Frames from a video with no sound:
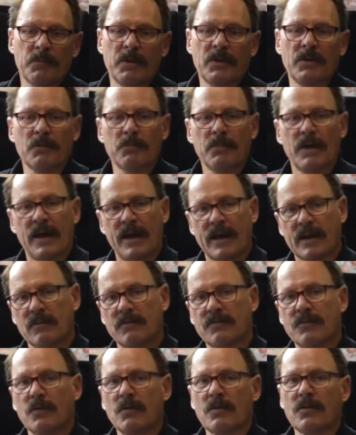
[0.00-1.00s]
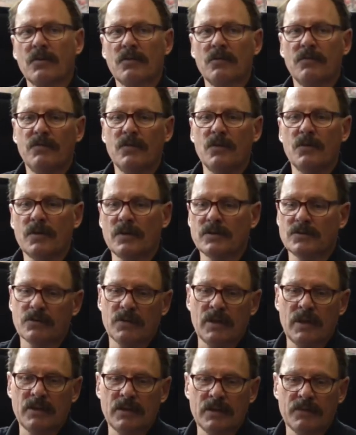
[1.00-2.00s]
and they're back and forth on the phone. And so
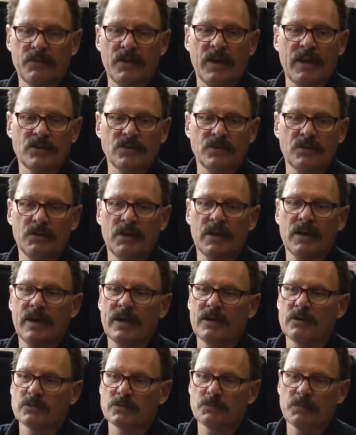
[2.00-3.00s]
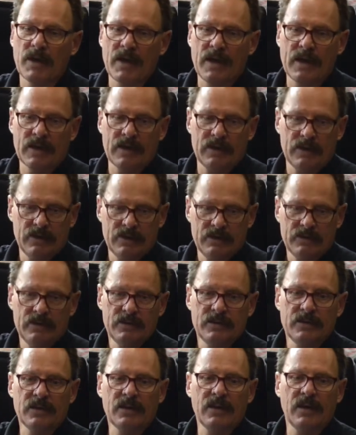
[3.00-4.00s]
then the flash tuning guy goes back
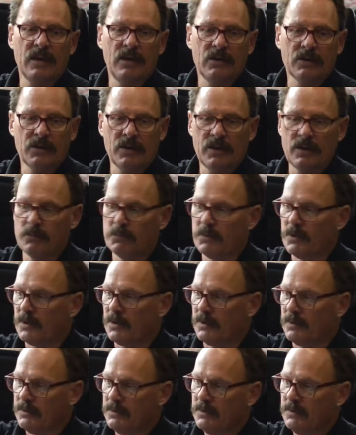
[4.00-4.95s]
to Calgary, Alberta,